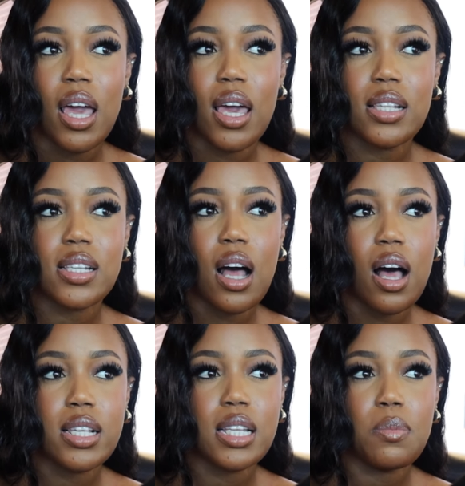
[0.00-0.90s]
it's
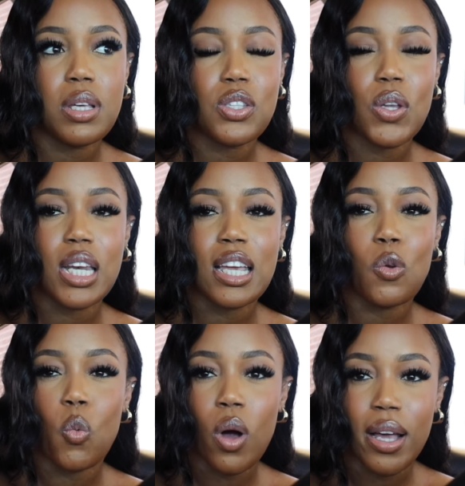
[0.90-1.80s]
causing me to need
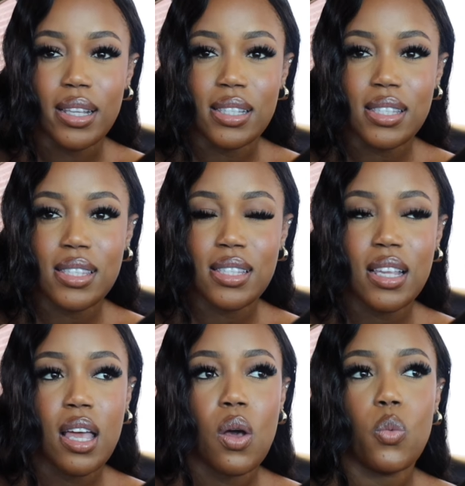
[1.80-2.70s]
ones,
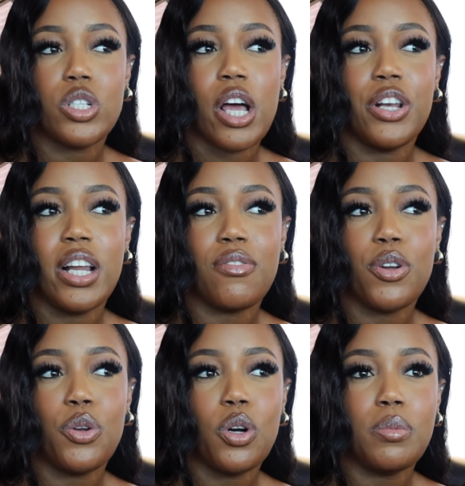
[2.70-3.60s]
which I never
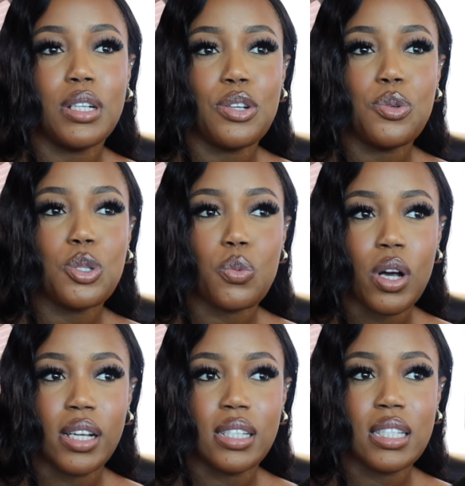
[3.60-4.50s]
normally use
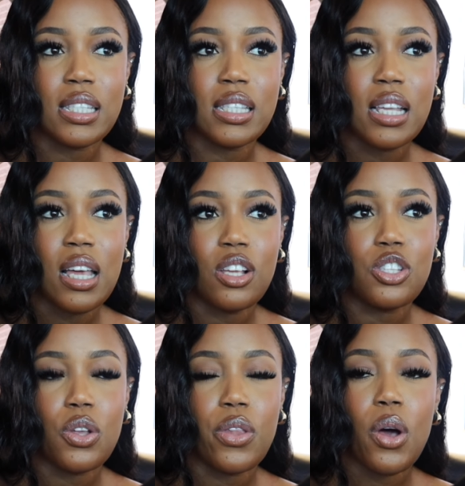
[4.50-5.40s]
ones.
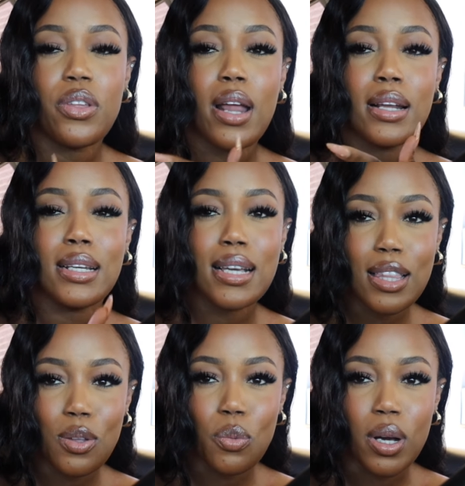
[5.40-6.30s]
So now that I
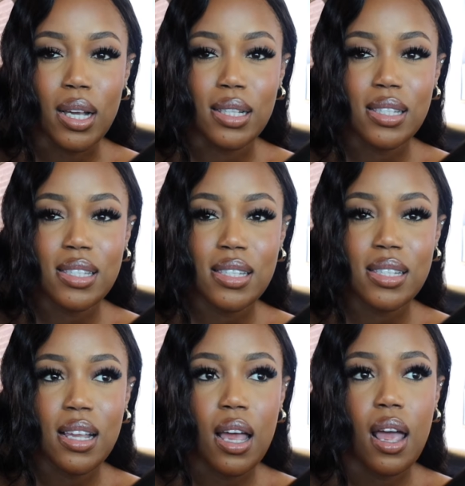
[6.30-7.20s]
need the ones,
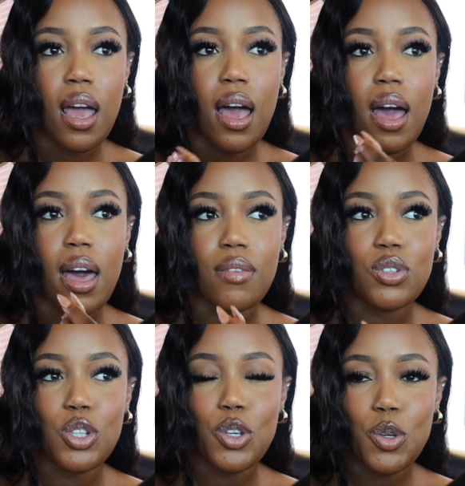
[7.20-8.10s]
I have
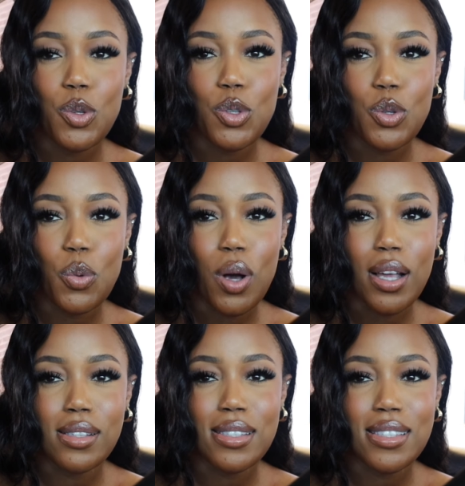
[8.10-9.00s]
to use the
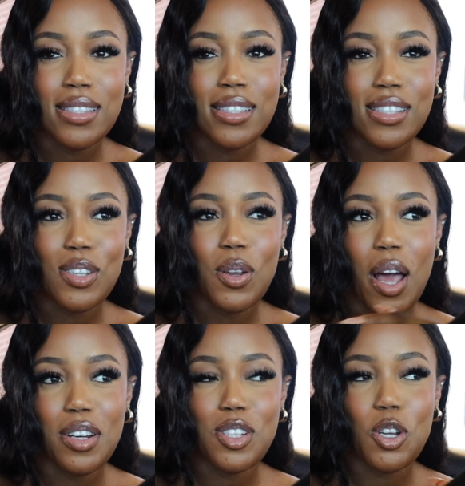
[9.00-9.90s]
ones. So now
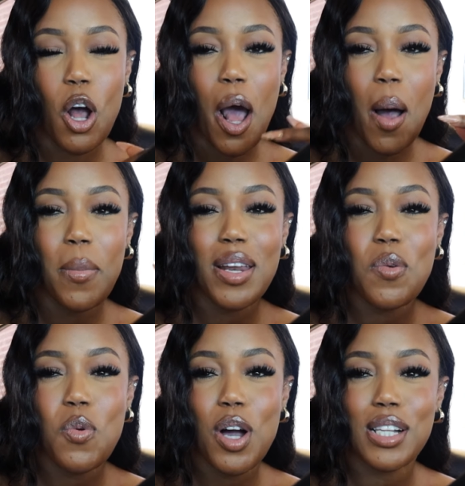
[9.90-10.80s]
I need to know how many
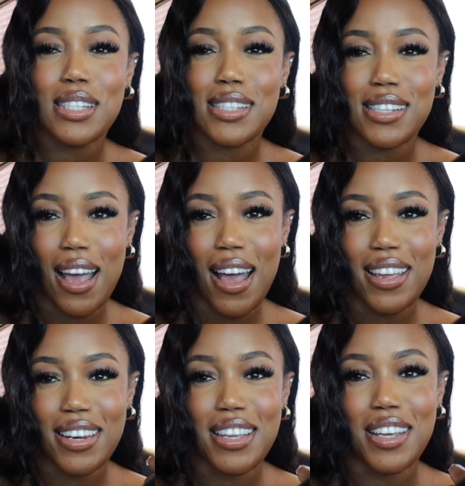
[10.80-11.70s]
ones
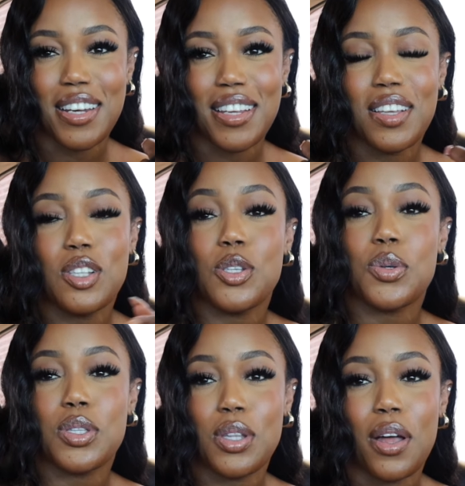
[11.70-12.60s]
I need
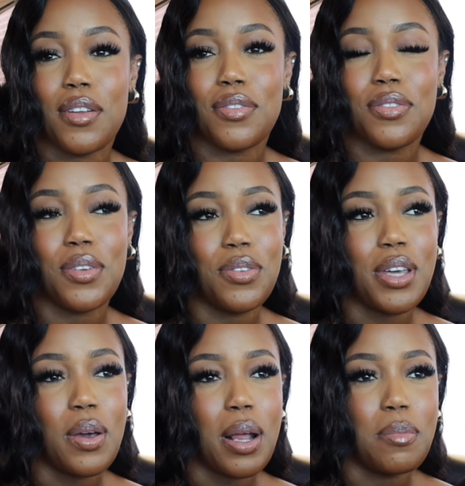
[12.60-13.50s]
to stuff, if you
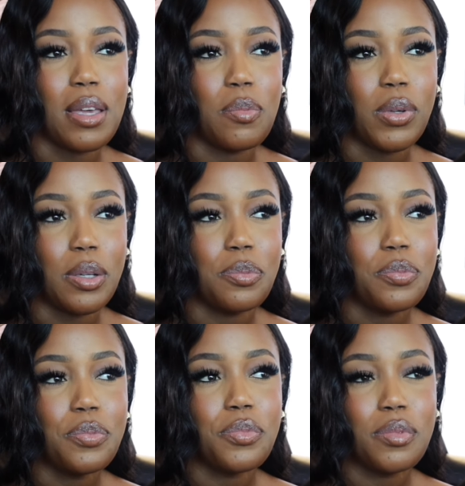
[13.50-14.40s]
get what I mean. But
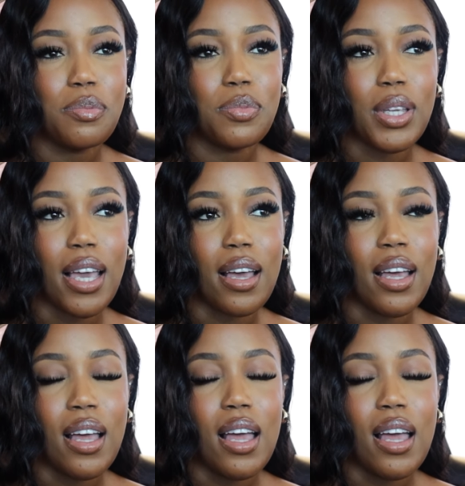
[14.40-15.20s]
yeah,